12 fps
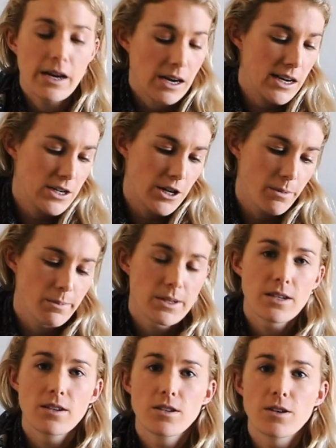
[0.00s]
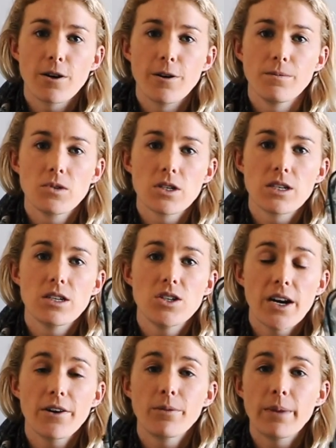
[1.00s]
eye drops. So just a
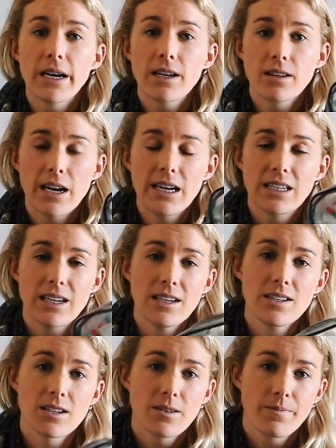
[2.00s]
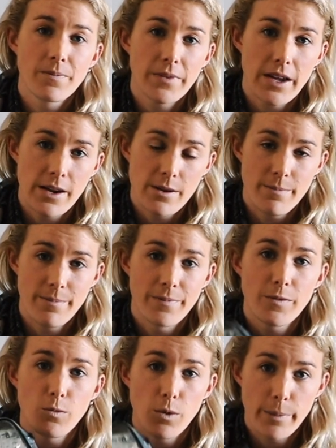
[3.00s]
general medical aid kit
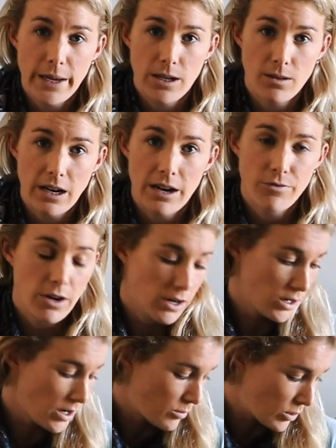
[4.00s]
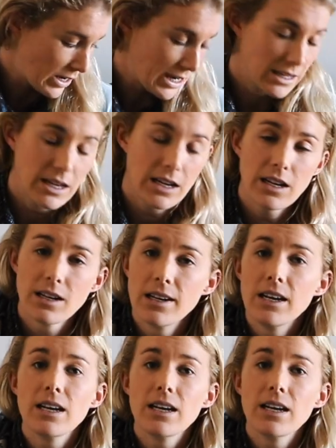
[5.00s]
will make your life a lot more handy.